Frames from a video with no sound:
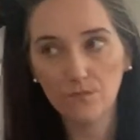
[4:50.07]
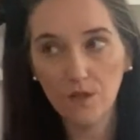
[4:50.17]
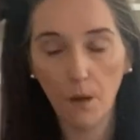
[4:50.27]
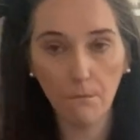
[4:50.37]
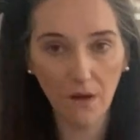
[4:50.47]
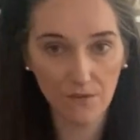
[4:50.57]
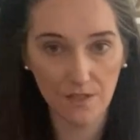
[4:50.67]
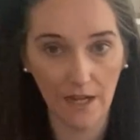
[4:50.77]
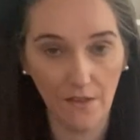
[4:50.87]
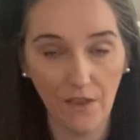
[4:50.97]
Mother's
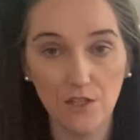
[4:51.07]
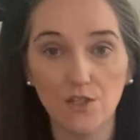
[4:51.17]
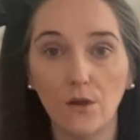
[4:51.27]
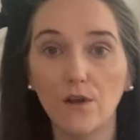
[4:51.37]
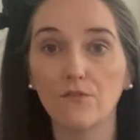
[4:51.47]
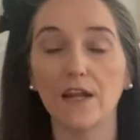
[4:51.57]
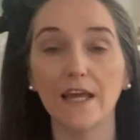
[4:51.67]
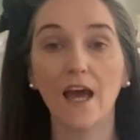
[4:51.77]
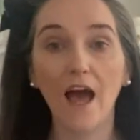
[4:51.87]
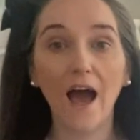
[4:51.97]
Day and they're so
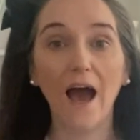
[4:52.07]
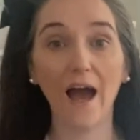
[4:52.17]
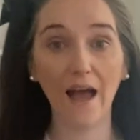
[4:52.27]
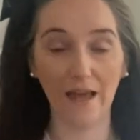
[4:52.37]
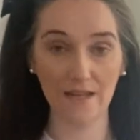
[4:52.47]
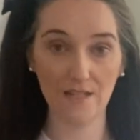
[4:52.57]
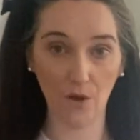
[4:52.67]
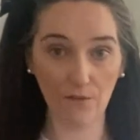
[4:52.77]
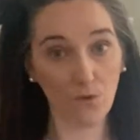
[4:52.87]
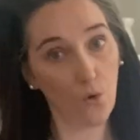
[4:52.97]
lovely. And
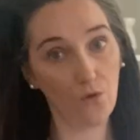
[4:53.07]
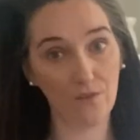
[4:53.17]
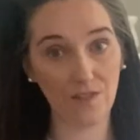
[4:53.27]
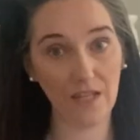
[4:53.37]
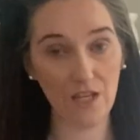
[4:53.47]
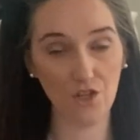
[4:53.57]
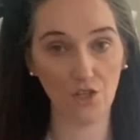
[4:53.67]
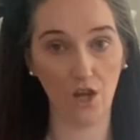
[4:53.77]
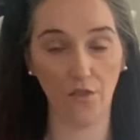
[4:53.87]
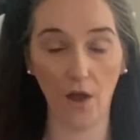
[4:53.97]
I've got on the
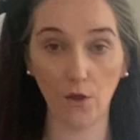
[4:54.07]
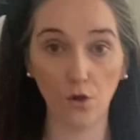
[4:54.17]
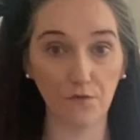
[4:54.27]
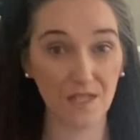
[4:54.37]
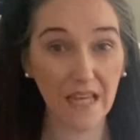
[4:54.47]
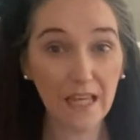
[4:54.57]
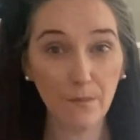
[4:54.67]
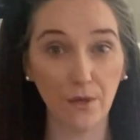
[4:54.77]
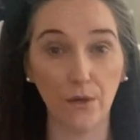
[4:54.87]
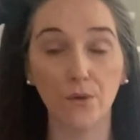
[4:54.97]
t-shirt that I got for
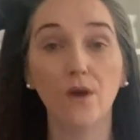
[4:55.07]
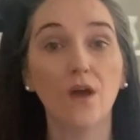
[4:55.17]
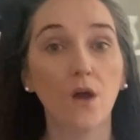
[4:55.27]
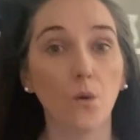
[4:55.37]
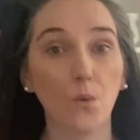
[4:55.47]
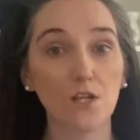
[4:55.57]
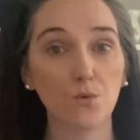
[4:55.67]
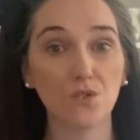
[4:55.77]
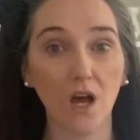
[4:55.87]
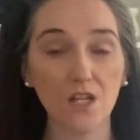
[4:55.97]
Temu, which
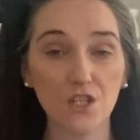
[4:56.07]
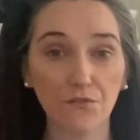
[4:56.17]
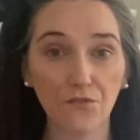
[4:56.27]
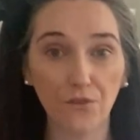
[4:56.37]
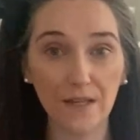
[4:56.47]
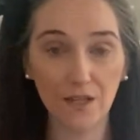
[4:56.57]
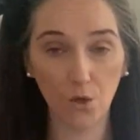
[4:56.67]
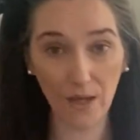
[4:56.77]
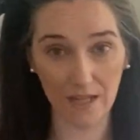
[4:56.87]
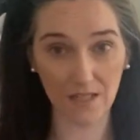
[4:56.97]
was under
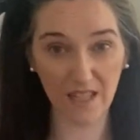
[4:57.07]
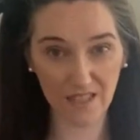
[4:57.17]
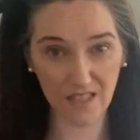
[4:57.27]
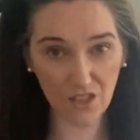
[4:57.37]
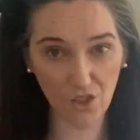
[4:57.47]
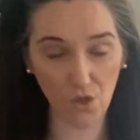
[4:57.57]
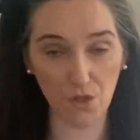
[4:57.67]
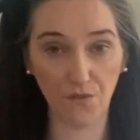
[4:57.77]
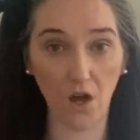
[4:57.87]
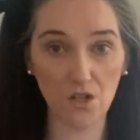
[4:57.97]
£3. Isn't it good
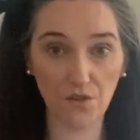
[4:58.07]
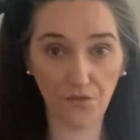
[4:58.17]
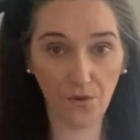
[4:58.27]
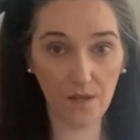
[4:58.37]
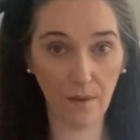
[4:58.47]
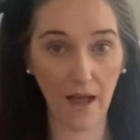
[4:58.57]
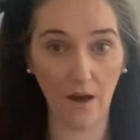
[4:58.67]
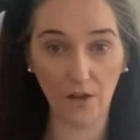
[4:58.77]
for under £3?